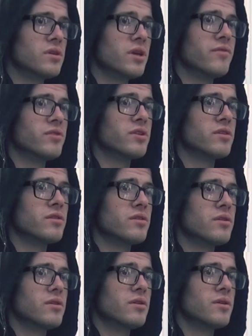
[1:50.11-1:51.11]
given
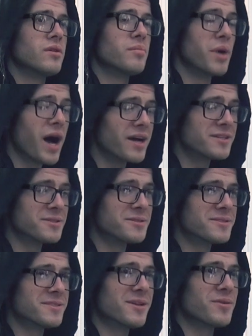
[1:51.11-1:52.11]

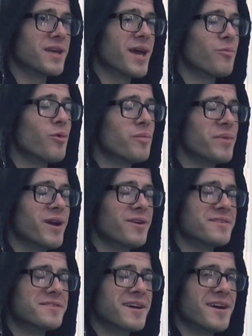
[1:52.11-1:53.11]
boxers, because I only had one pair
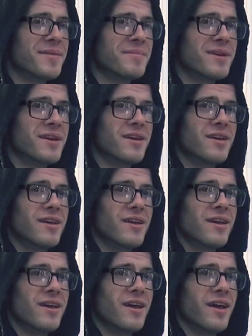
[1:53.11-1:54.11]
at the time.
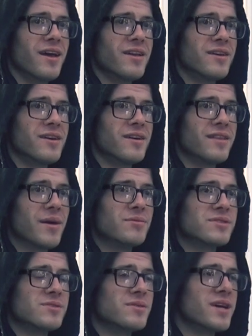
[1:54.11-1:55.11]
And that
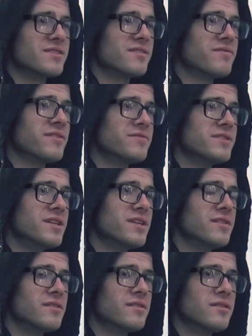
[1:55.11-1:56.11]
was in 2015.